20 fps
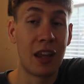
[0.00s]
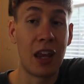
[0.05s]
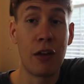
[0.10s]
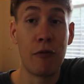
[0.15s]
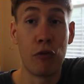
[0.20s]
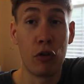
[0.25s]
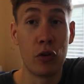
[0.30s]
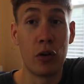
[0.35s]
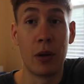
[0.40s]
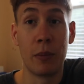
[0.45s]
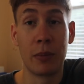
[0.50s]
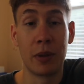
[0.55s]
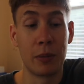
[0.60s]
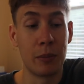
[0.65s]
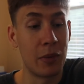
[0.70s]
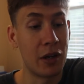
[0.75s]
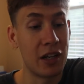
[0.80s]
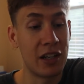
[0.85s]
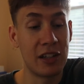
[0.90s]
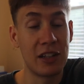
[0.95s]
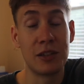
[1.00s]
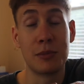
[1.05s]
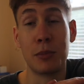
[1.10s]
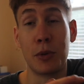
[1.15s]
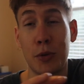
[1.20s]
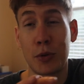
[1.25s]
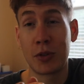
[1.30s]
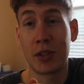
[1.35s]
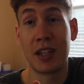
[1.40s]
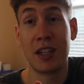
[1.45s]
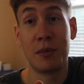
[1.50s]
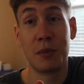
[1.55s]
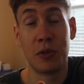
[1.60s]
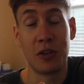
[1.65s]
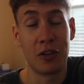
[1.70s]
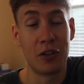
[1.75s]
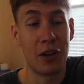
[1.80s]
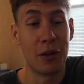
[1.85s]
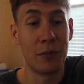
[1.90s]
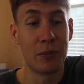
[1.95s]
info dumping, but it is mostly
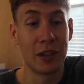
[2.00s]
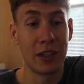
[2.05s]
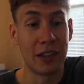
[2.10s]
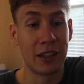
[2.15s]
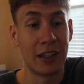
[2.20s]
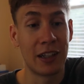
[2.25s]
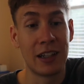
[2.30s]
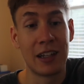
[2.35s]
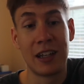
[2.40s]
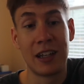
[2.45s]
info dumping